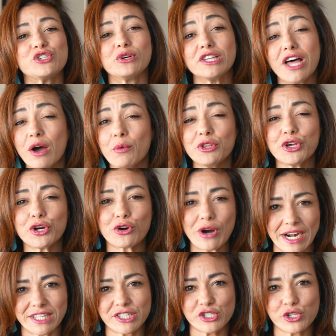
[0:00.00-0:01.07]
along with your
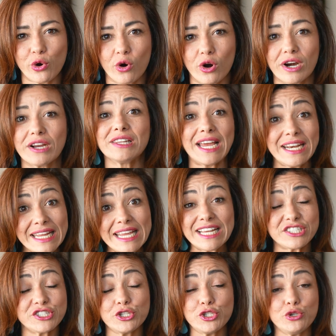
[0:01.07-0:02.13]
credit score, lending
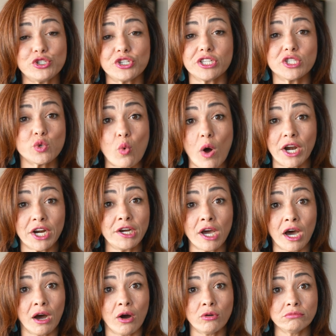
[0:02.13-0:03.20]
institutions wanna
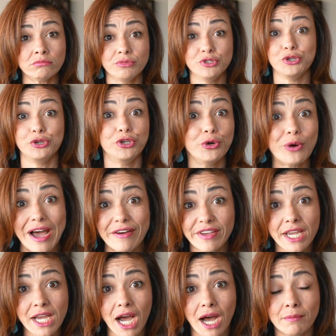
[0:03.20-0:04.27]
know, do you have
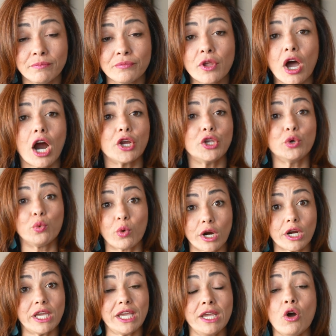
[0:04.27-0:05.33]
income? Are you
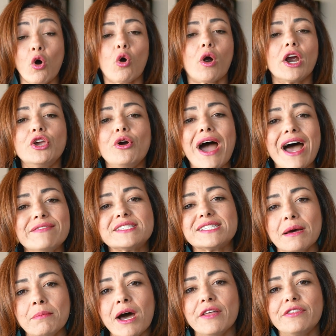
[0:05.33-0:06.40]
working, or you have
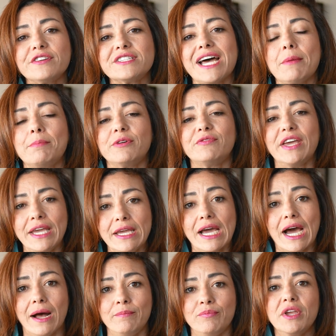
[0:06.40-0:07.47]
some other type of
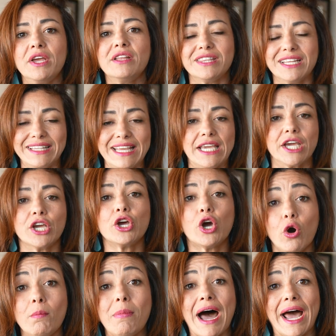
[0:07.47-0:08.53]
income that they can
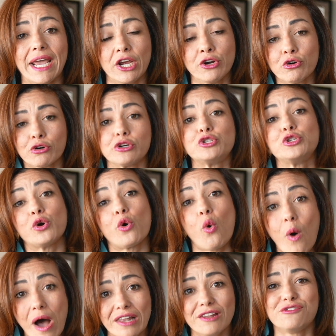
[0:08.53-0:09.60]
go by in order to
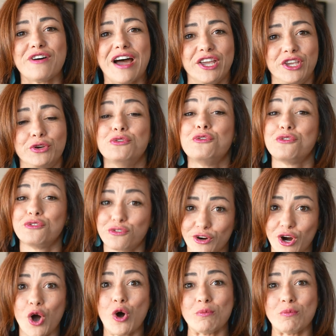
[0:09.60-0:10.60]
qualify you for a home